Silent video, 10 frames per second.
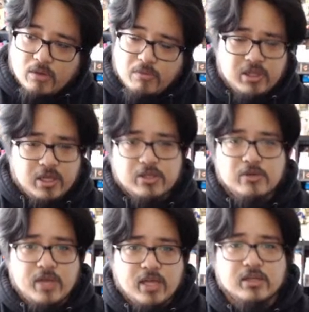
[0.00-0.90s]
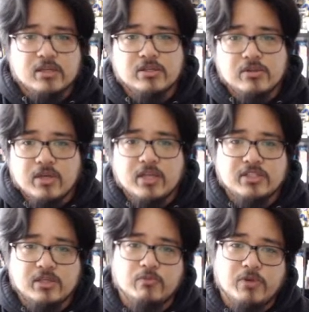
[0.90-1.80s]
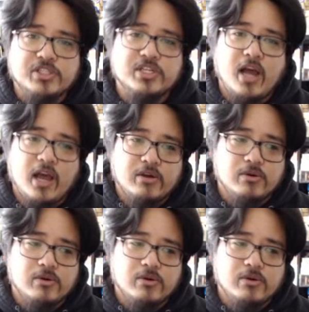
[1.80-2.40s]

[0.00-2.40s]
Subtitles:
But you get some rich guy